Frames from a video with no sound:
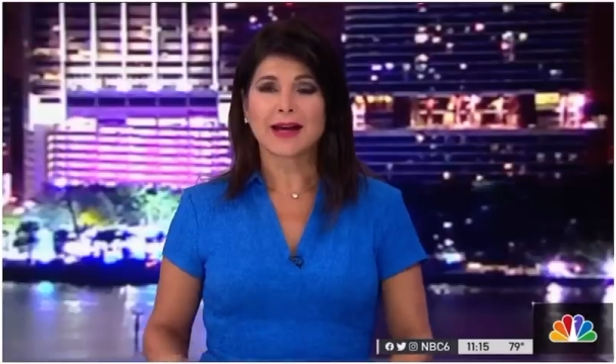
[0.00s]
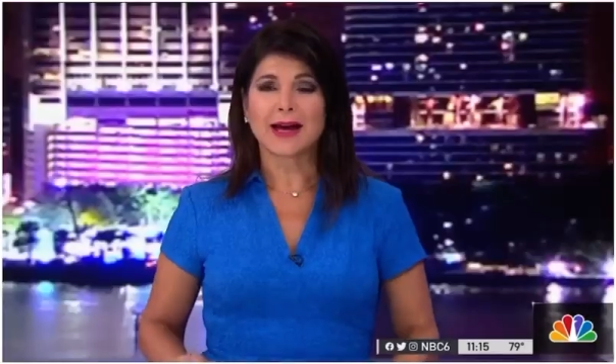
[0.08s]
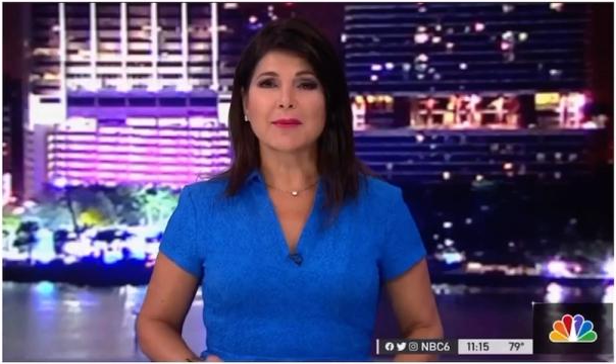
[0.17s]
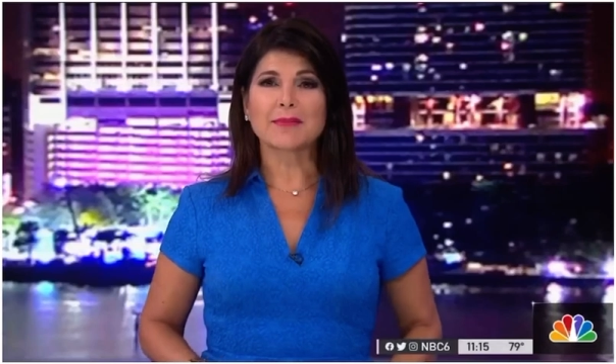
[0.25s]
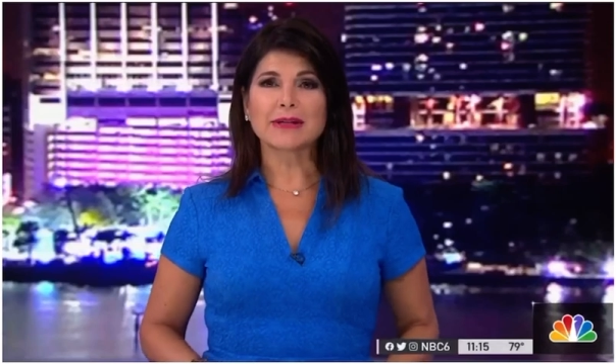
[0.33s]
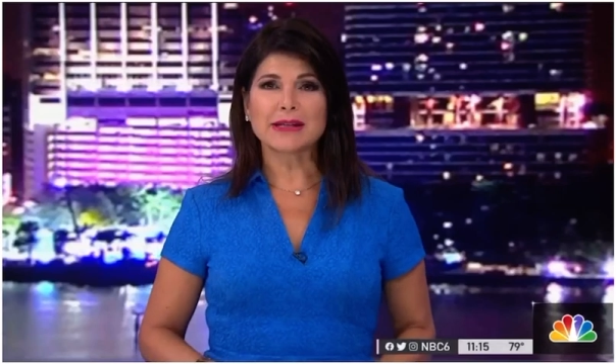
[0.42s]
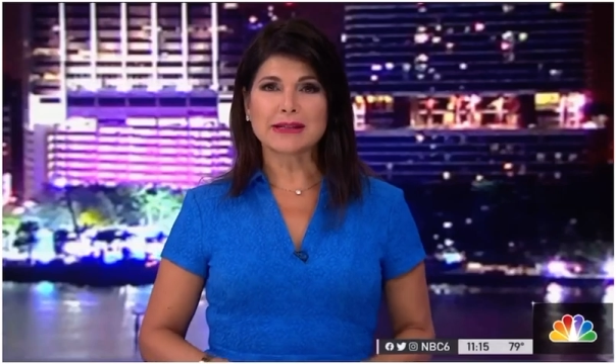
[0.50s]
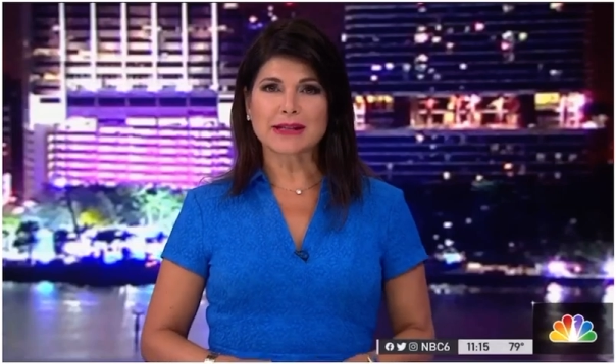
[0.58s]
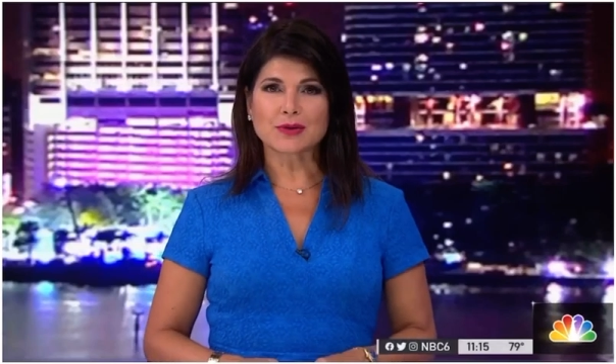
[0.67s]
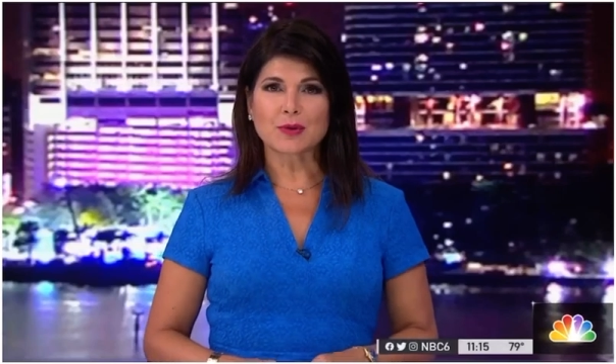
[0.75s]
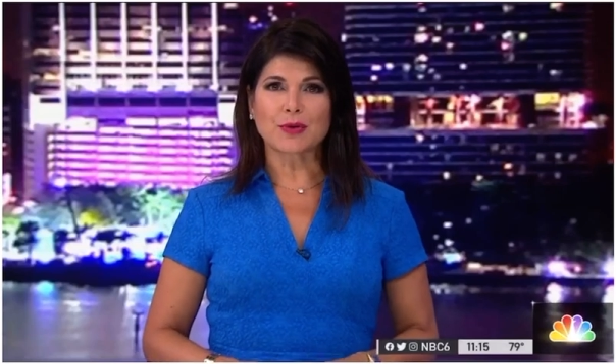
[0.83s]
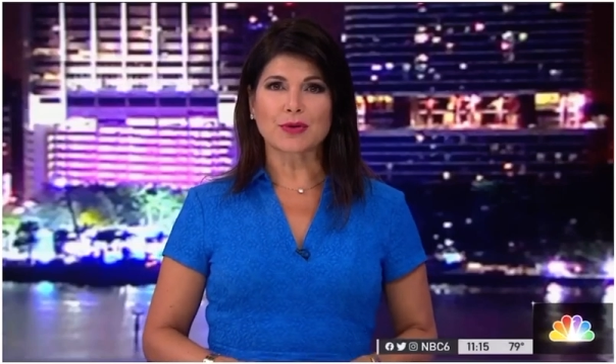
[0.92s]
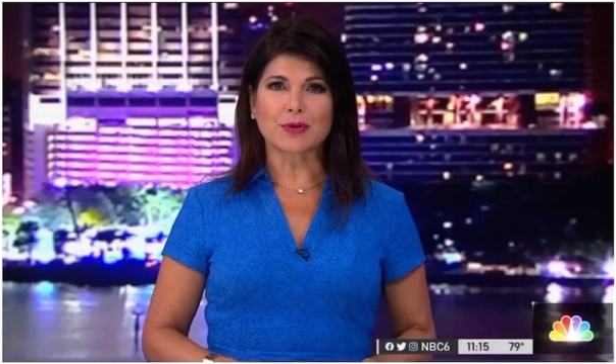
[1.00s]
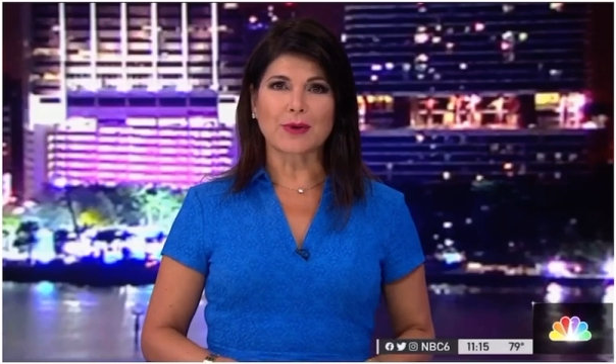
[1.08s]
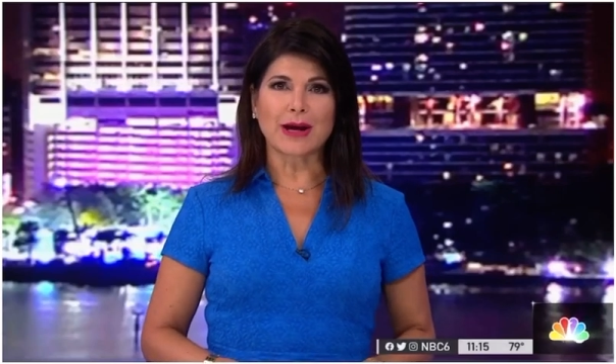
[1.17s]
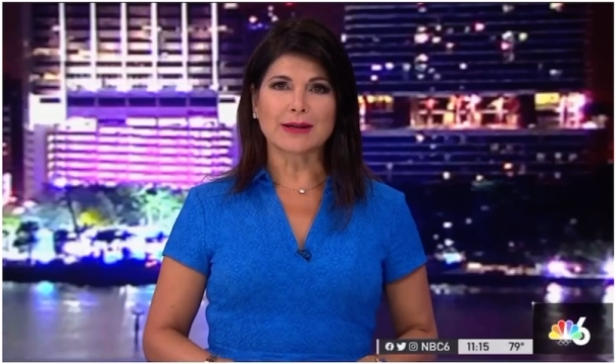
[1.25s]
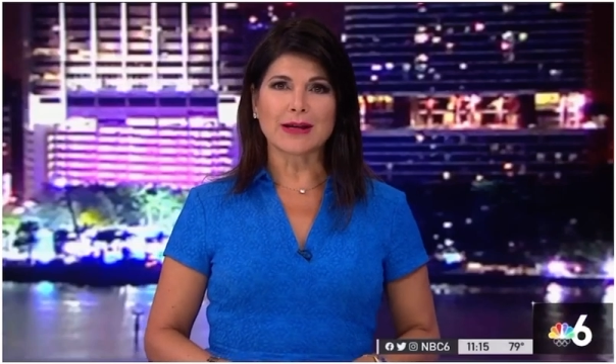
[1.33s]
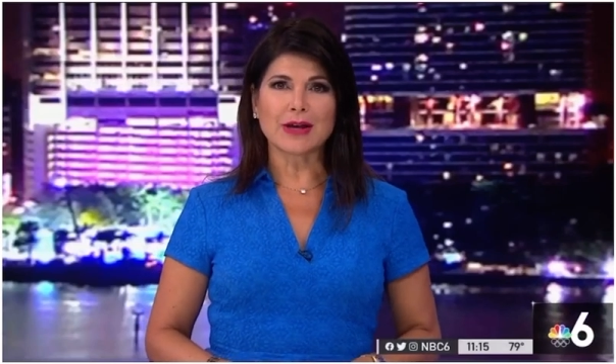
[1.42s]
NBC6 reporter
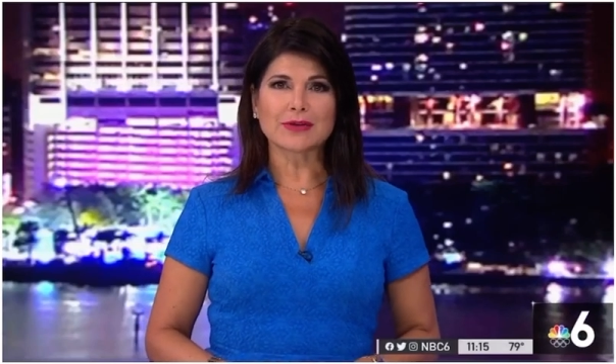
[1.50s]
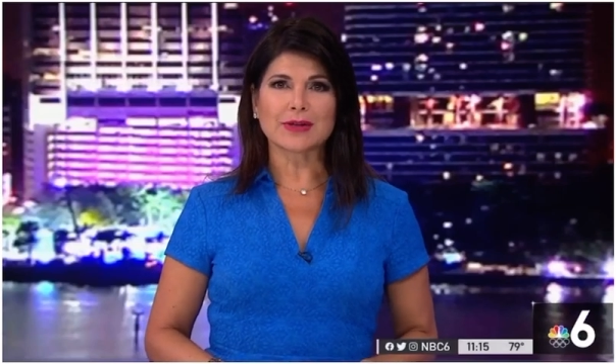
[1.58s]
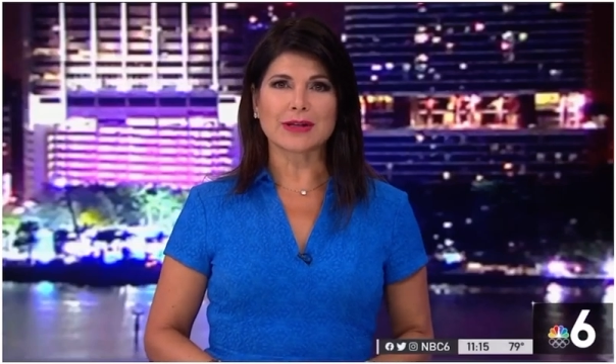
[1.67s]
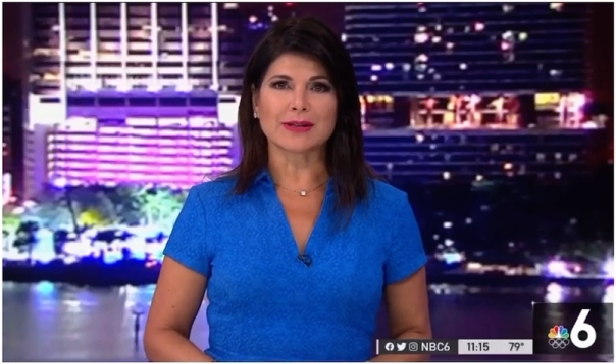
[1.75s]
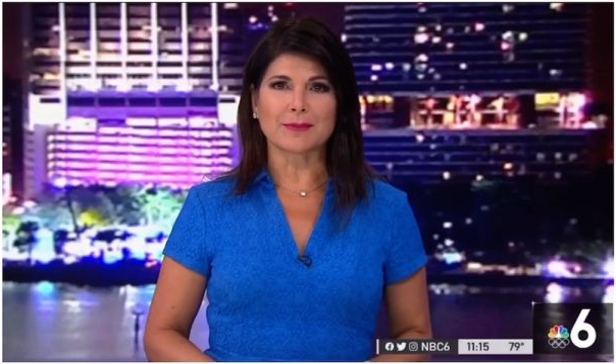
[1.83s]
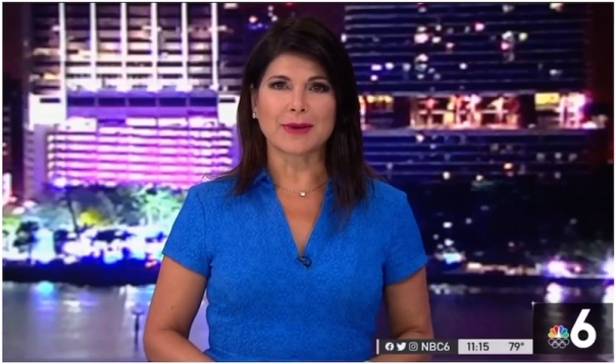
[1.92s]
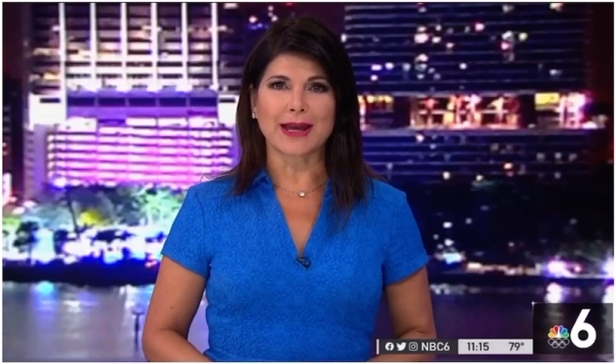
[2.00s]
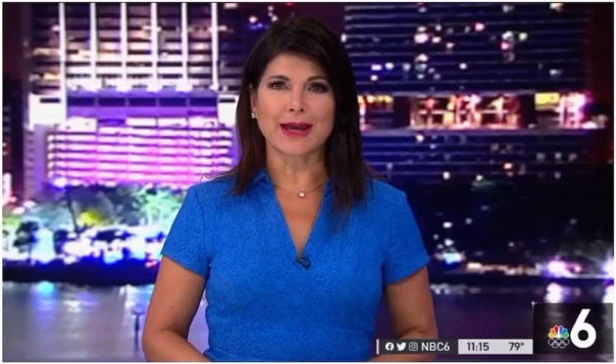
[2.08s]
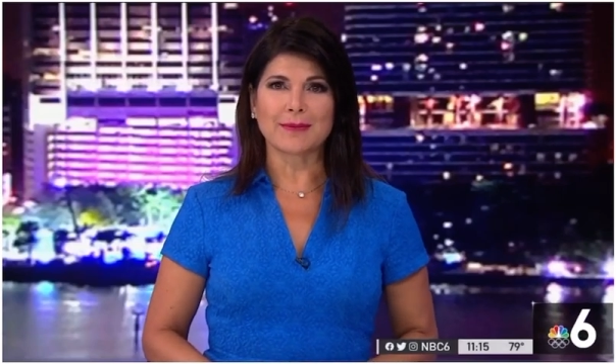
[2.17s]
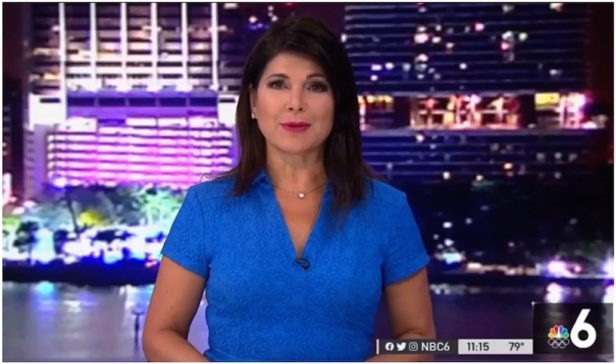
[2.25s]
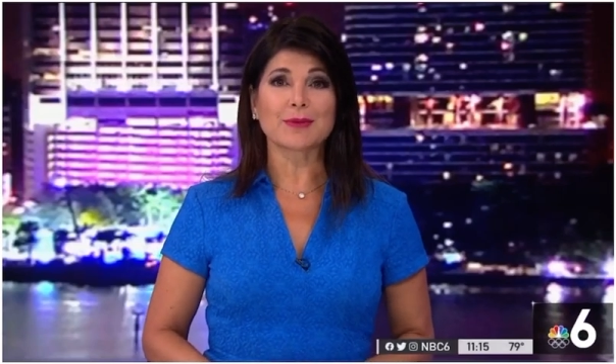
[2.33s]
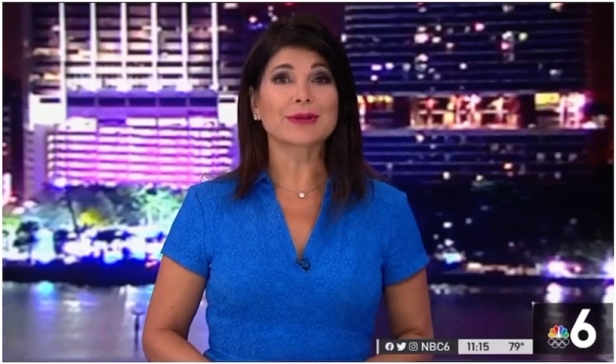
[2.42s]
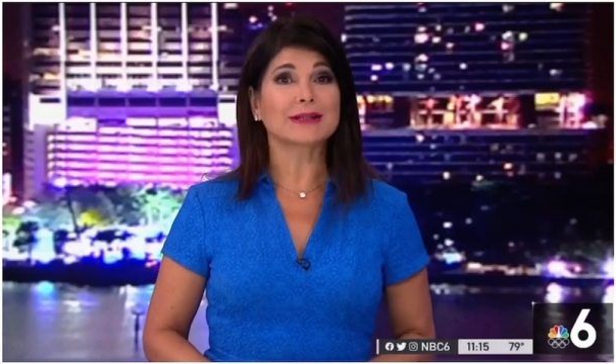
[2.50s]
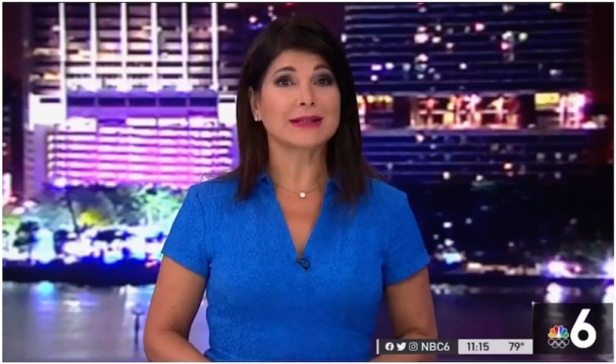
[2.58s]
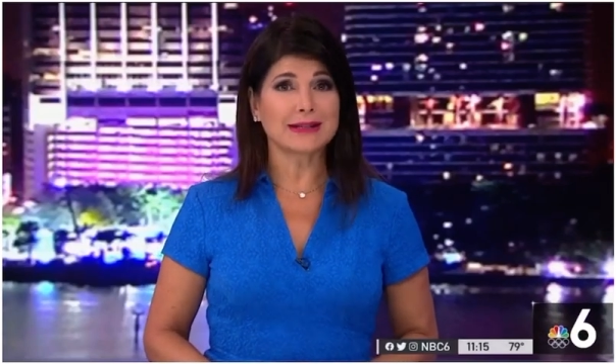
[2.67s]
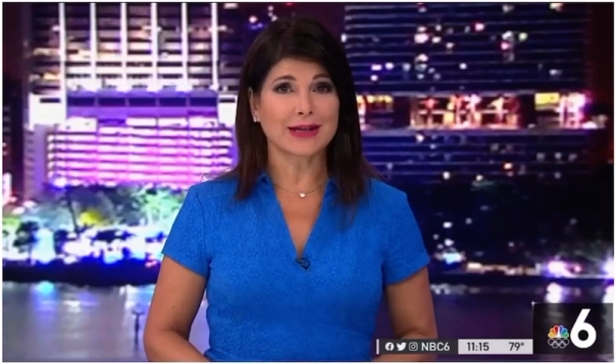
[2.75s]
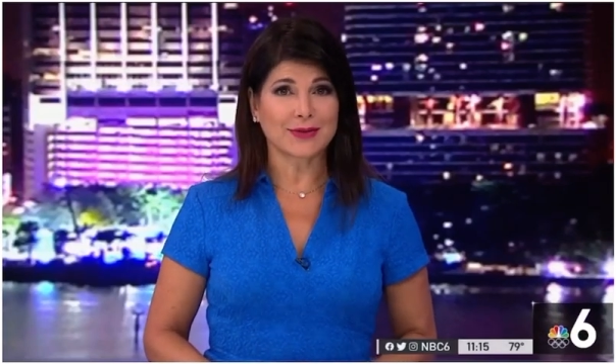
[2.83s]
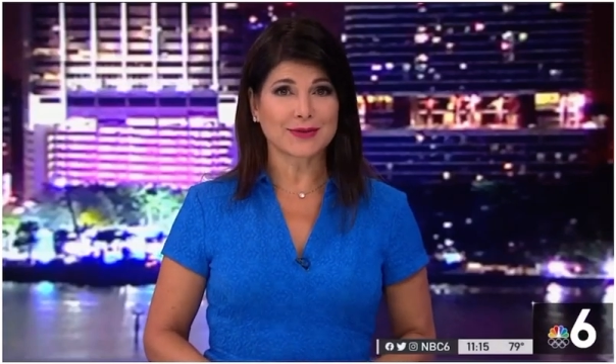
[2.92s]
Ryan Nelson is in Miami with the
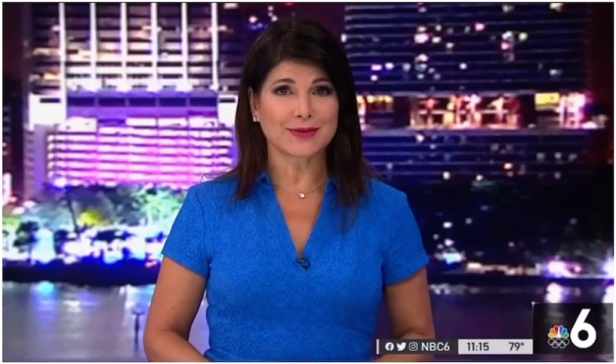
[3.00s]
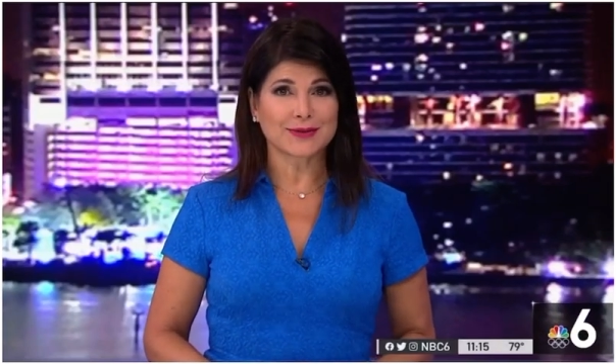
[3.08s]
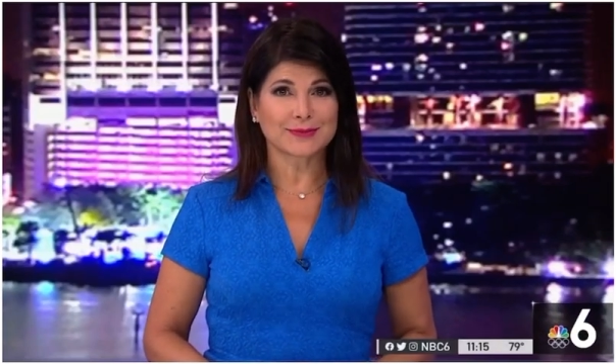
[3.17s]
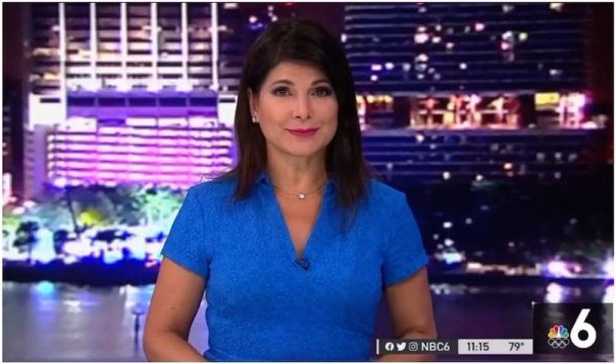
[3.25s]
details.